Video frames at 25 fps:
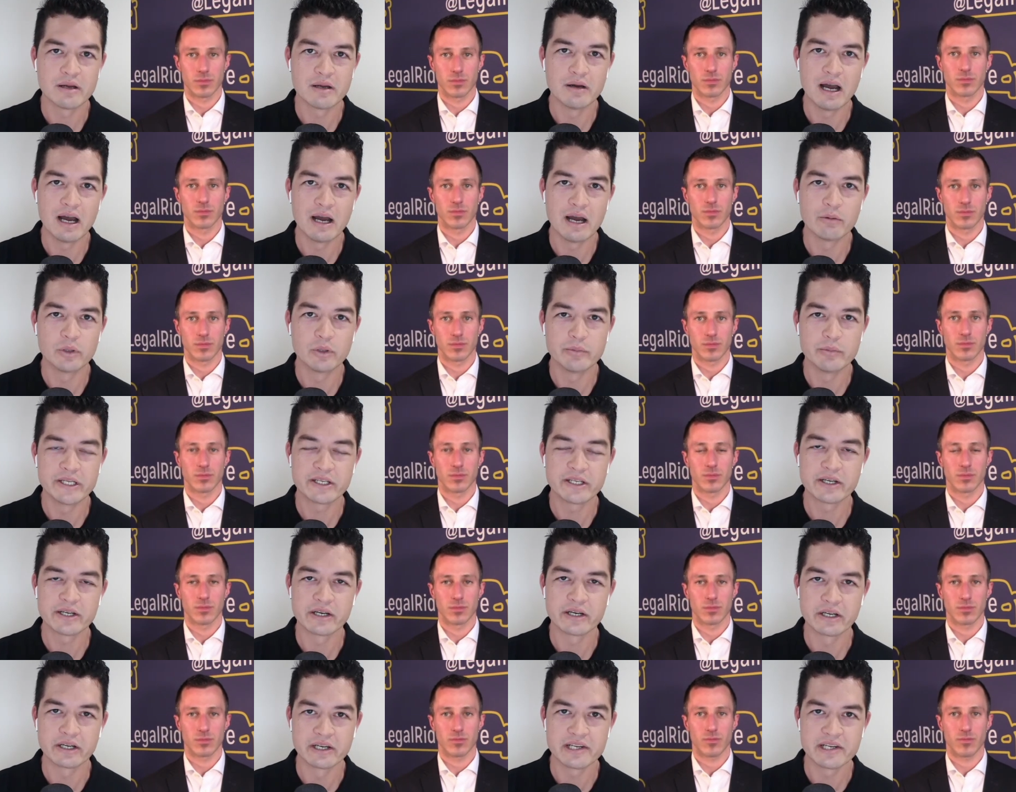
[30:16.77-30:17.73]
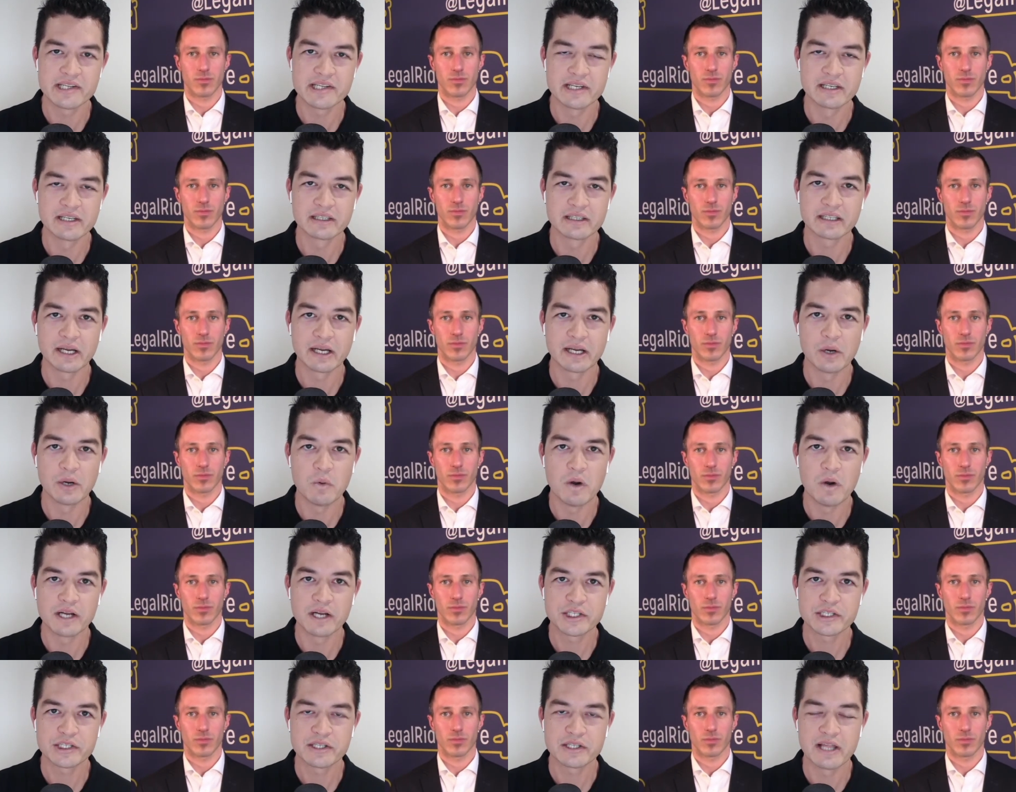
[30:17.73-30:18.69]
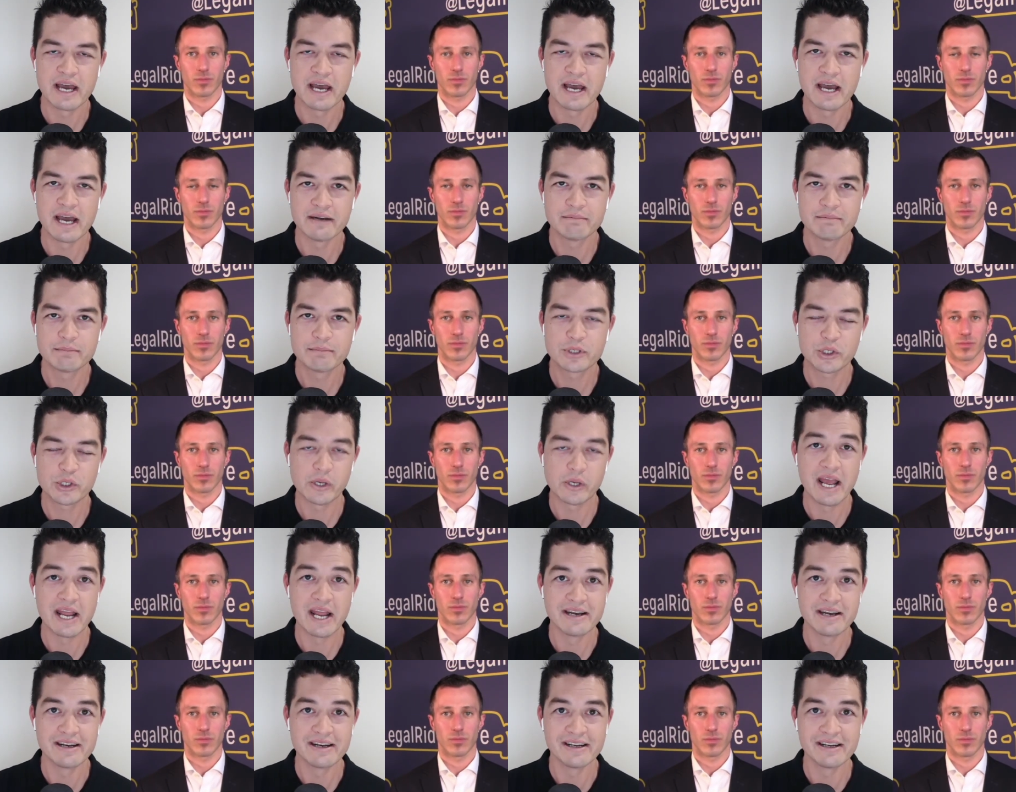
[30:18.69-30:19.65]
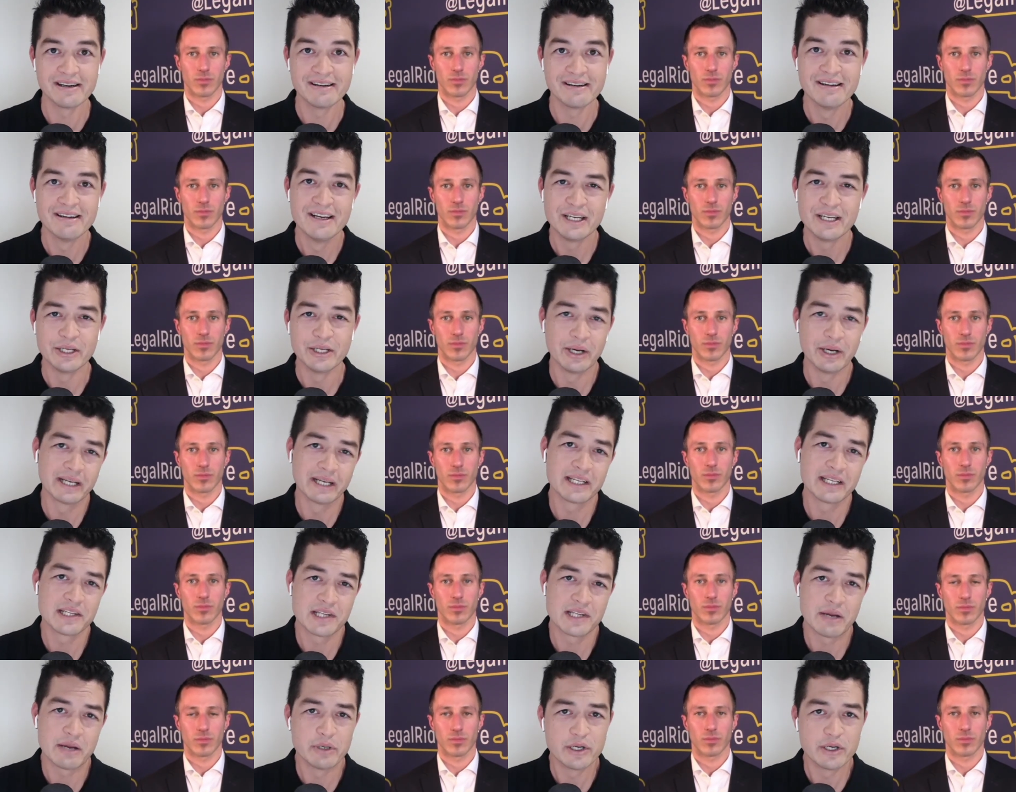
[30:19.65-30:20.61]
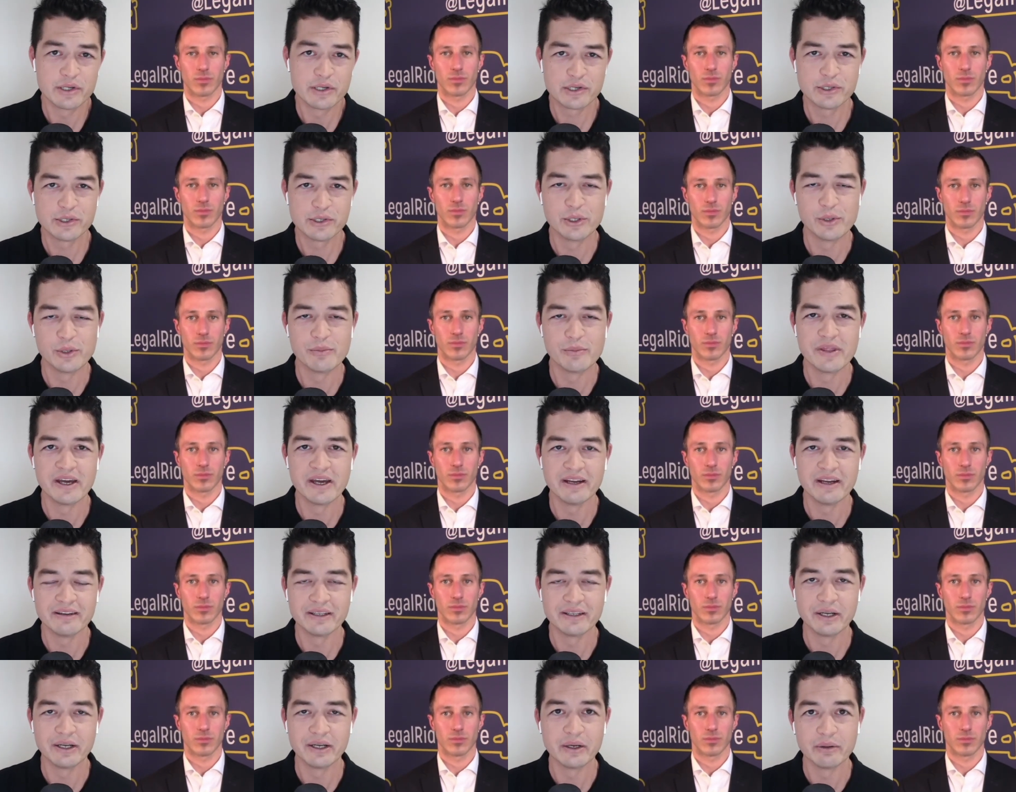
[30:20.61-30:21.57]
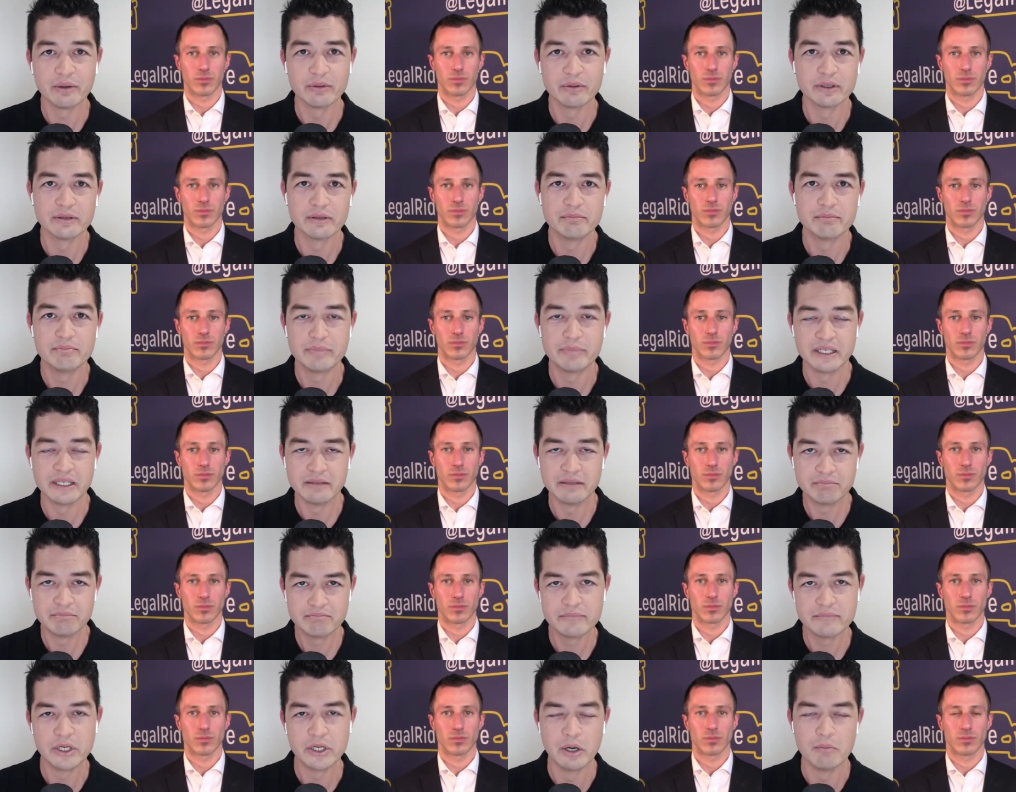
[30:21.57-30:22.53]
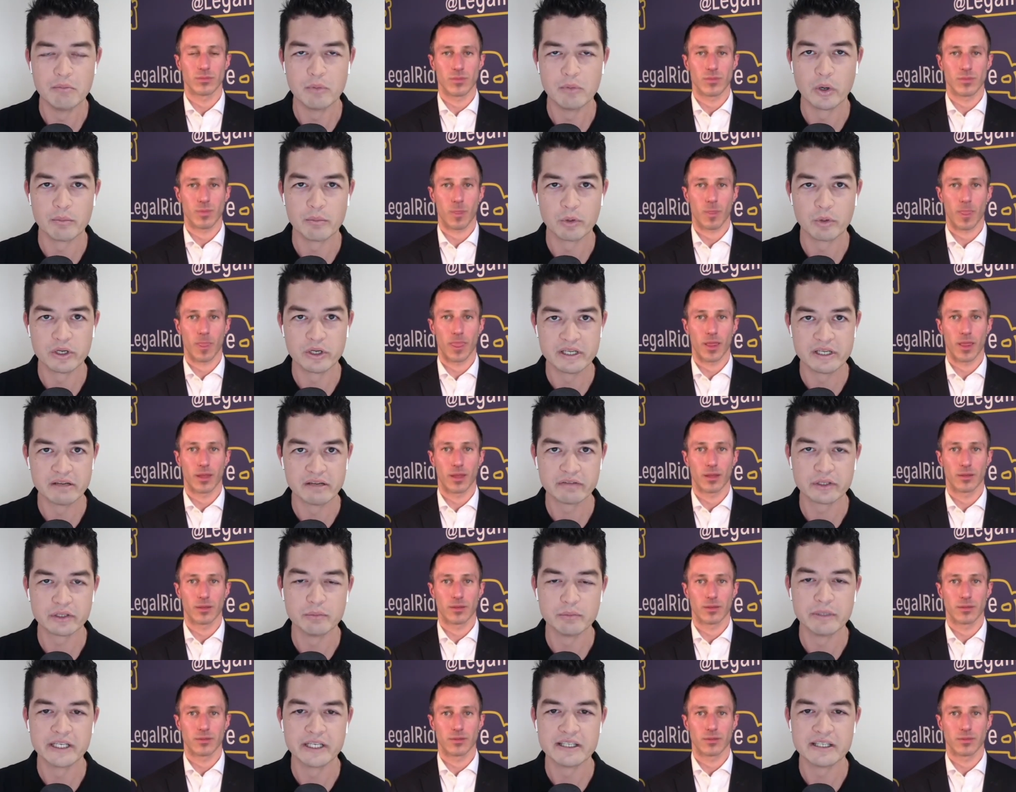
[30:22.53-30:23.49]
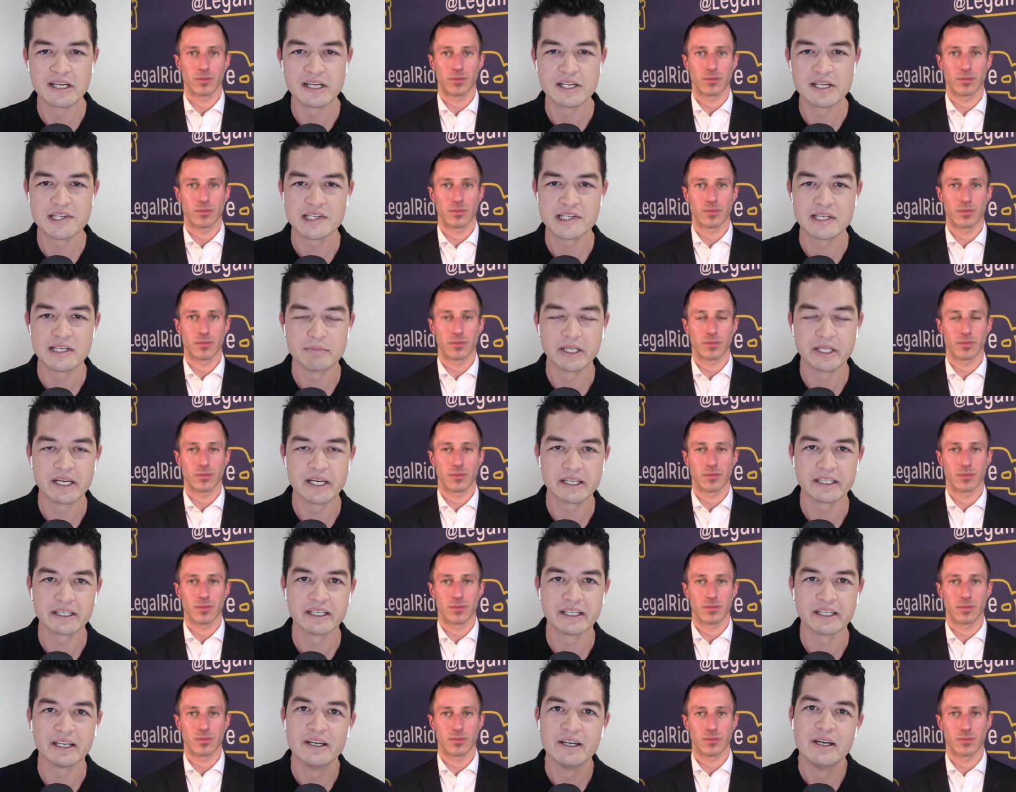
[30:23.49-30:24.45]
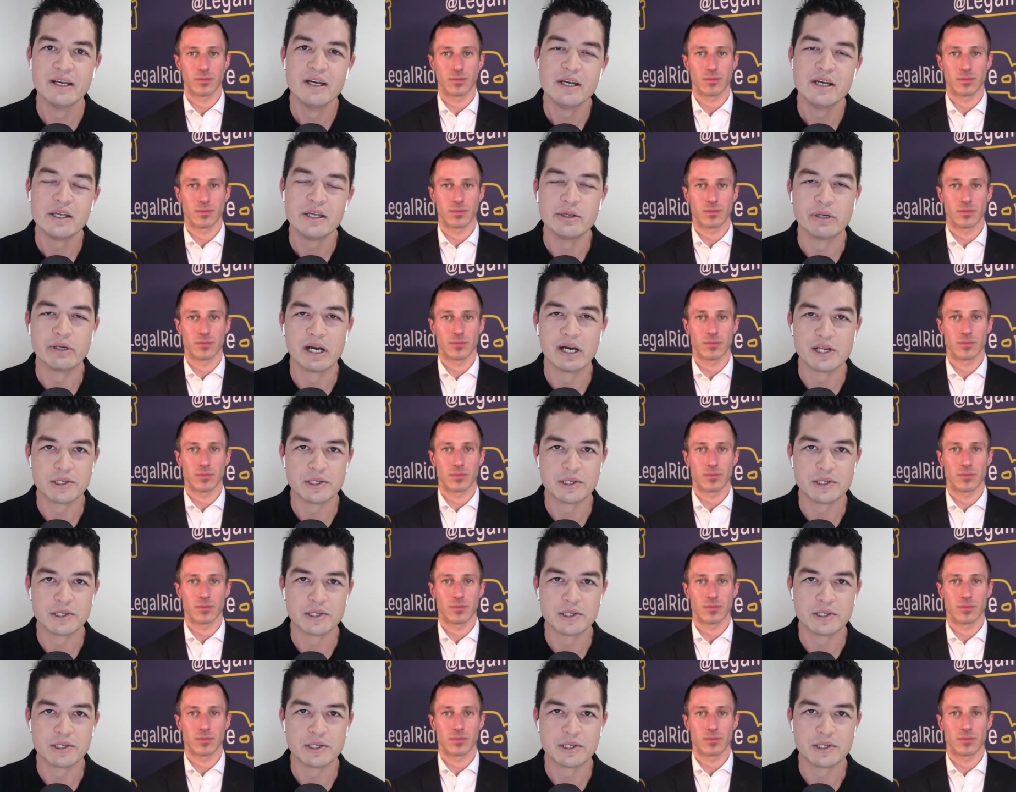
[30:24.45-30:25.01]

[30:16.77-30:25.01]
Speaker 1: Um, so I, I, will be curious to kind of watch that trend and you know i guess i would assume that you know it would be you know more and more difficult but it does seem like uh,